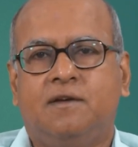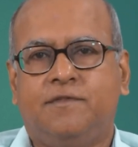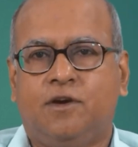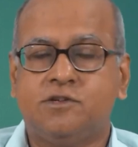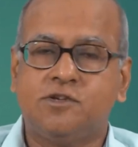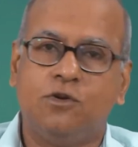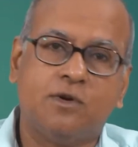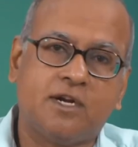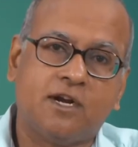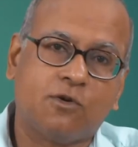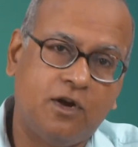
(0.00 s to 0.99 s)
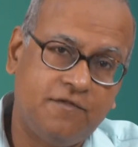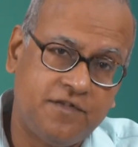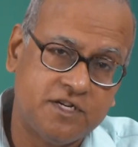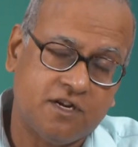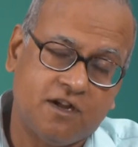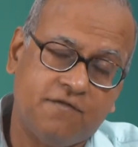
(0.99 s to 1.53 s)
We also looked at
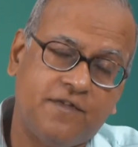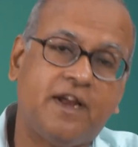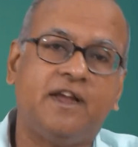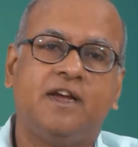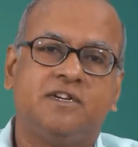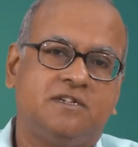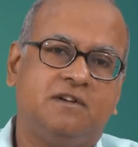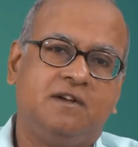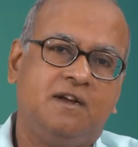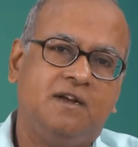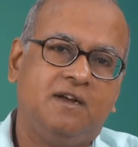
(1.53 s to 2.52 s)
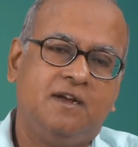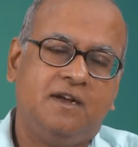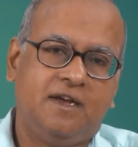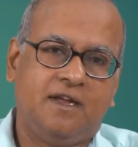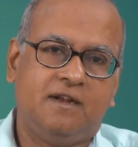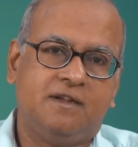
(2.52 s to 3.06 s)
coefficient of variation
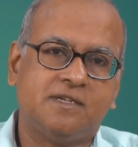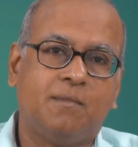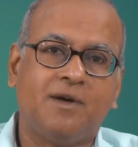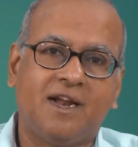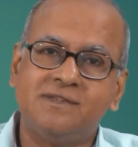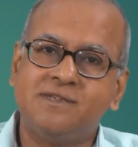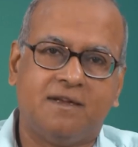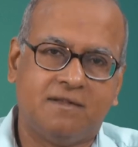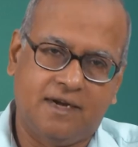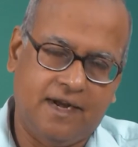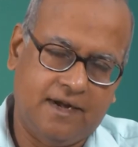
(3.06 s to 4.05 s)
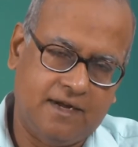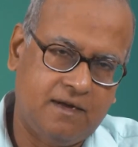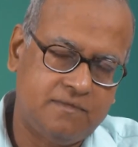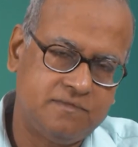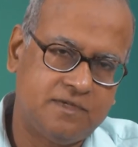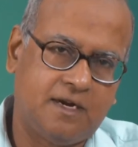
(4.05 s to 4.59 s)
in summarizing the data
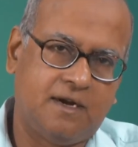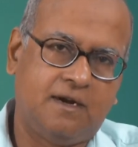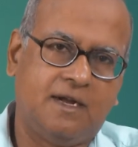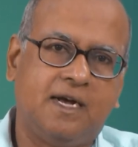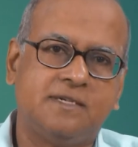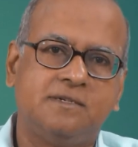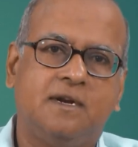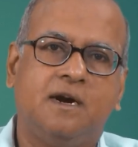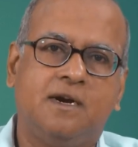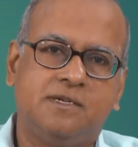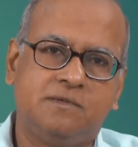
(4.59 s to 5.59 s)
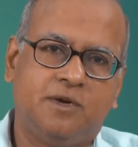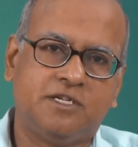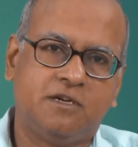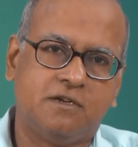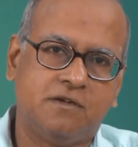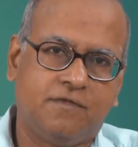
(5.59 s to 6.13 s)
and as regards
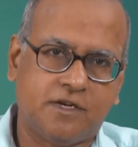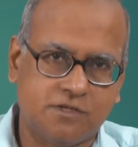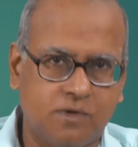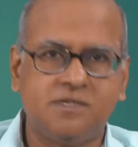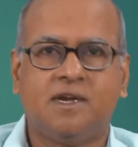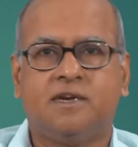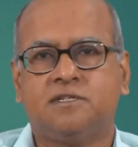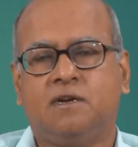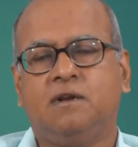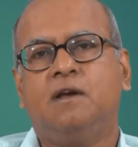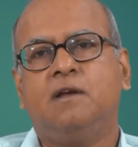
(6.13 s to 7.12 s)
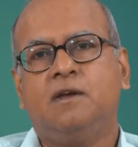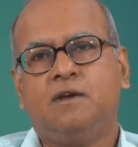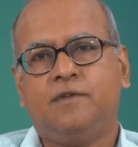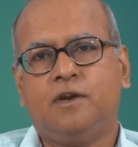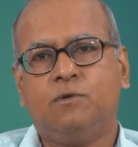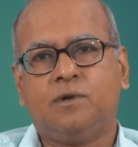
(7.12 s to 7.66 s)
measures of association
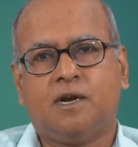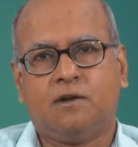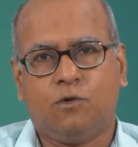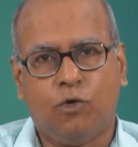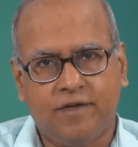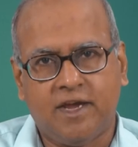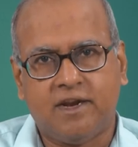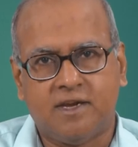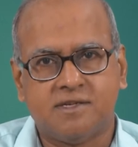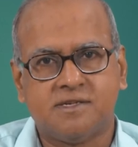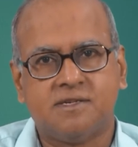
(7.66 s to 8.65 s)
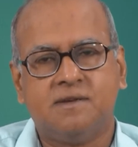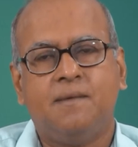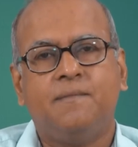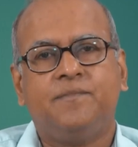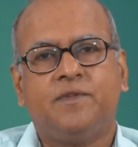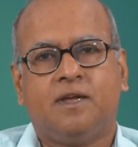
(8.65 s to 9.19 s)
we looked at covariance
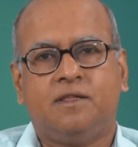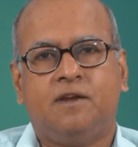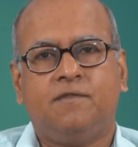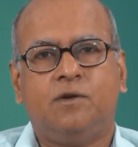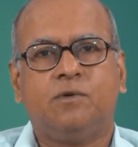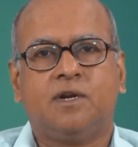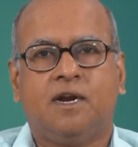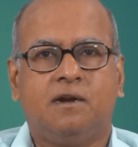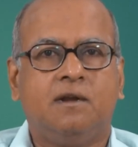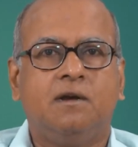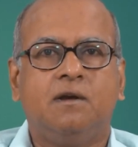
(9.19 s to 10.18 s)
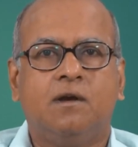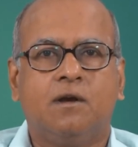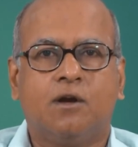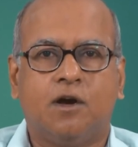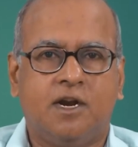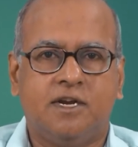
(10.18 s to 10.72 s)
and then we looked at
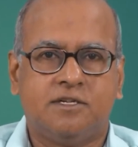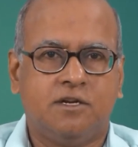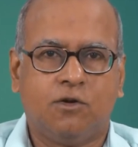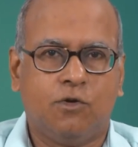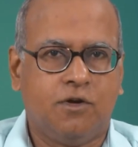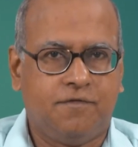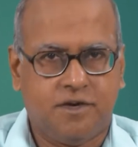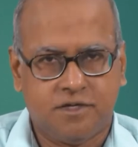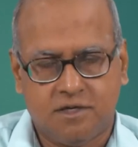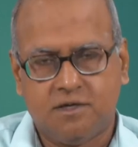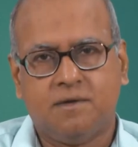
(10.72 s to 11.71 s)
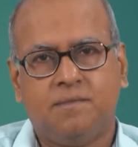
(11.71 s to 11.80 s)
correlation coefficient.